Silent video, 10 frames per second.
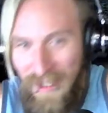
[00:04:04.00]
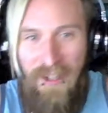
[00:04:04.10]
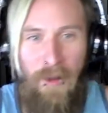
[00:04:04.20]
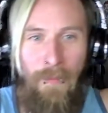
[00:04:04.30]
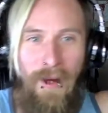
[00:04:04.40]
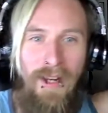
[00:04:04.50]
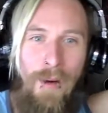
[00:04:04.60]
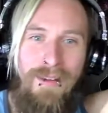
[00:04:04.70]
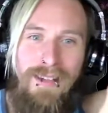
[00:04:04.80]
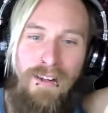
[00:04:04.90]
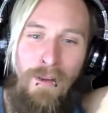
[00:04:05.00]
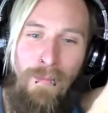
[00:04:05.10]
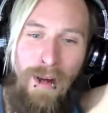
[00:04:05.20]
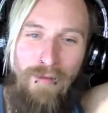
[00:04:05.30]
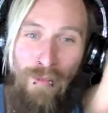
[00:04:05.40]
to take another bite. I'm going to take another
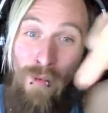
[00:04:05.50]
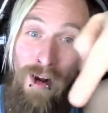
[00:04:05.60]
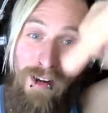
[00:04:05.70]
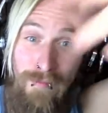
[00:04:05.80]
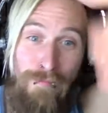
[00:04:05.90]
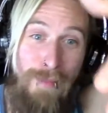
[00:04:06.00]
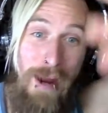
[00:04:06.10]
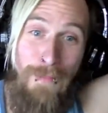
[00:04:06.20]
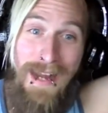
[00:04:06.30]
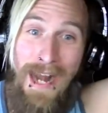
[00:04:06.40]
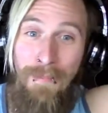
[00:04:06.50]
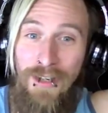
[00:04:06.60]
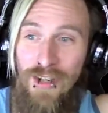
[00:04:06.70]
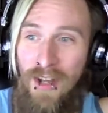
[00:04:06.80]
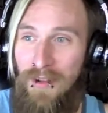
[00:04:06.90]
bite from what may or may not be
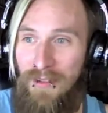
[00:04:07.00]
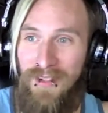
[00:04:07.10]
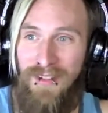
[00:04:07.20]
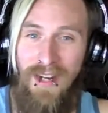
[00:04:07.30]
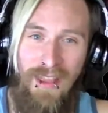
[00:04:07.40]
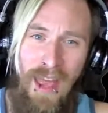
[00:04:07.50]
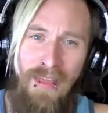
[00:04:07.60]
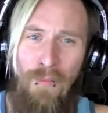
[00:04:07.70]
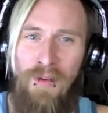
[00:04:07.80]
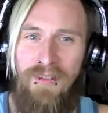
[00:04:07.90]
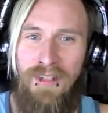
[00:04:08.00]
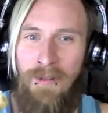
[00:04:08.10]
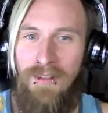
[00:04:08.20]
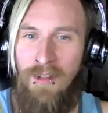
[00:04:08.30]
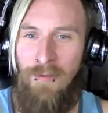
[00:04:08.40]
jelly on this side, and then we'll see.
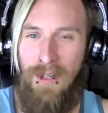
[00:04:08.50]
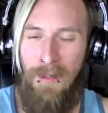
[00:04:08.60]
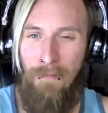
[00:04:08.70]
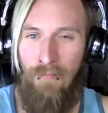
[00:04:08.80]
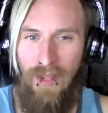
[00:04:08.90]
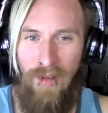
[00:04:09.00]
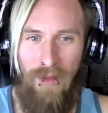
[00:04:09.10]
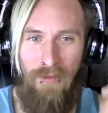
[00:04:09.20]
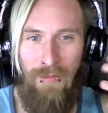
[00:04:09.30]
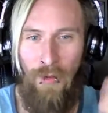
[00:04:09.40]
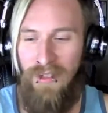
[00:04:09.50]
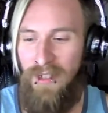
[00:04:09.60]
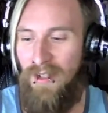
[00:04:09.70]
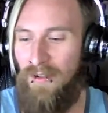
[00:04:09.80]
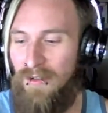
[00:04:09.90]
Let's see if we can give some more
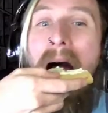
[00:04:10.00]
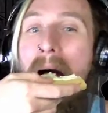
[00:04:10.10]
details.